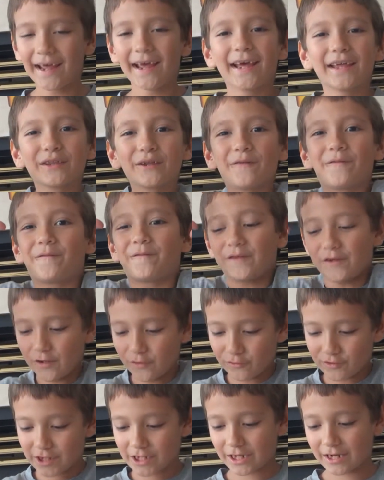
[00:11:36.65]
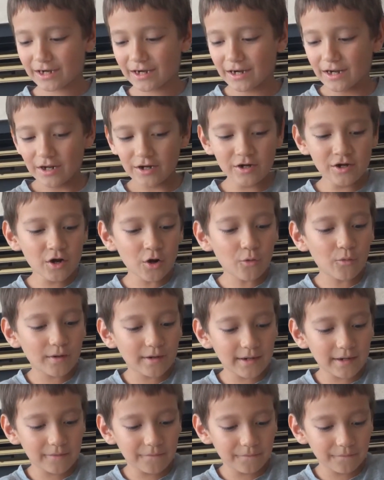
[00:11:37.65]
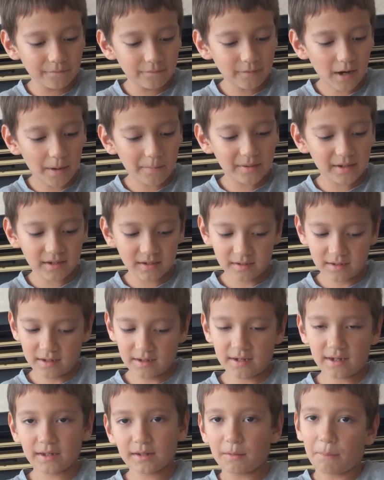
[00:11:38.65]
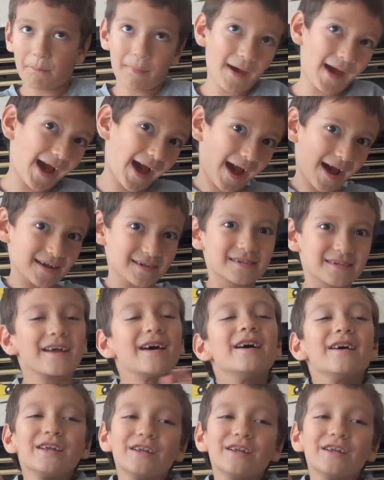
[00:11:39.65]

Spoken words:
In the future, in the past,